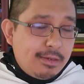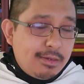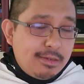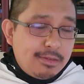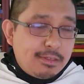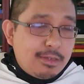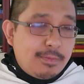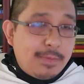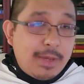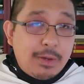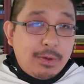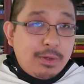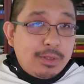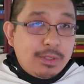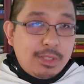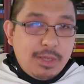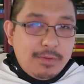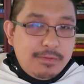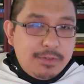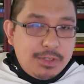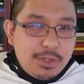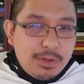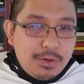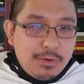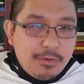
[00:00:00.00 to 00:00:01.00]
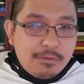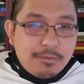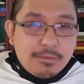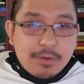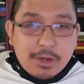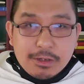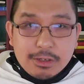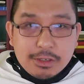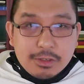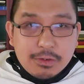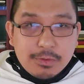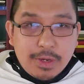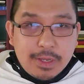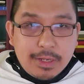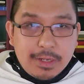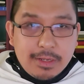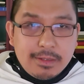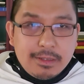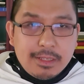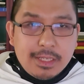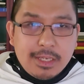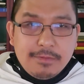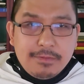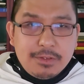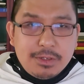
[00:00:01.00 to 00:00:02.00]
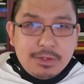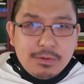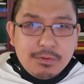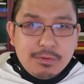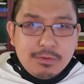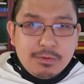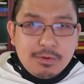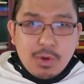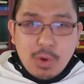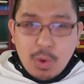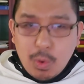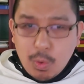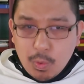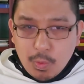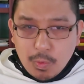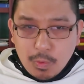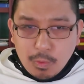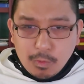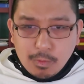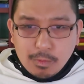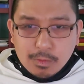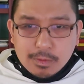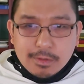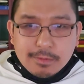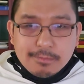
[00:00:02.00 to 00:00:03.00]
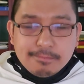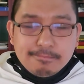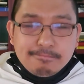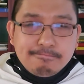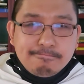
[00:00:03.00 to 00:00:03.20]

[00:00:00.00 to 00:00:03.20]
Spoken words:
somehow it leaves you frustrated, leaves you cold,